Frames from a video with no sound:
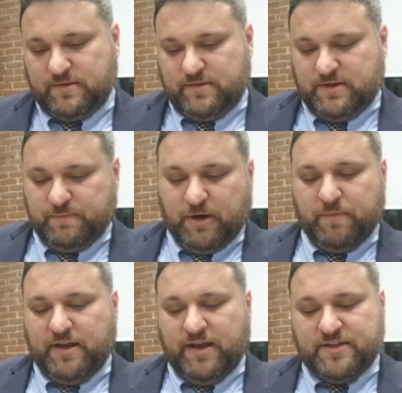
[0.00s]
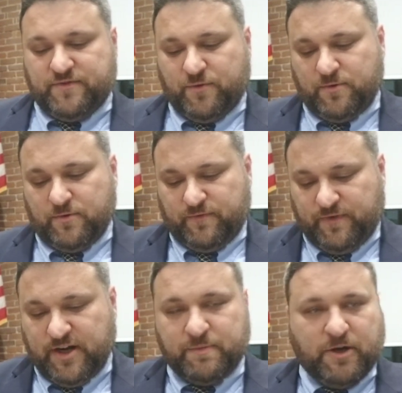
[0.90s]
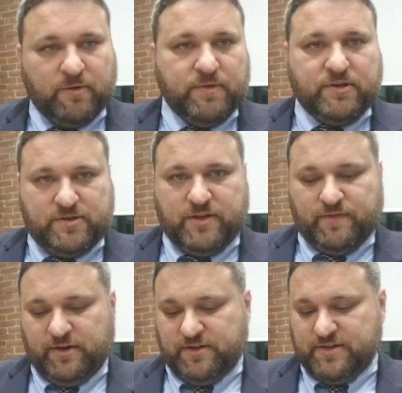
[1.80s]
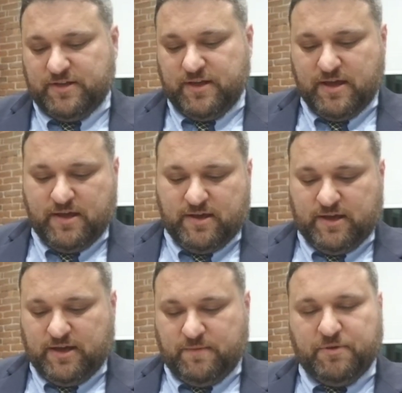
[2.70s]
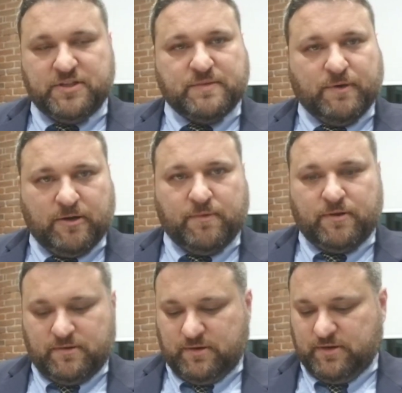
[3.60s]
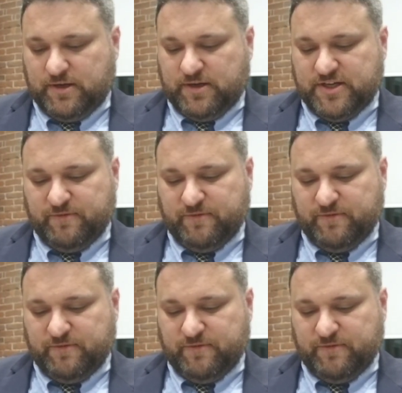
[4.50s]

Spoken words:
department heads for the fire department, Chief Laracy, police department, Chief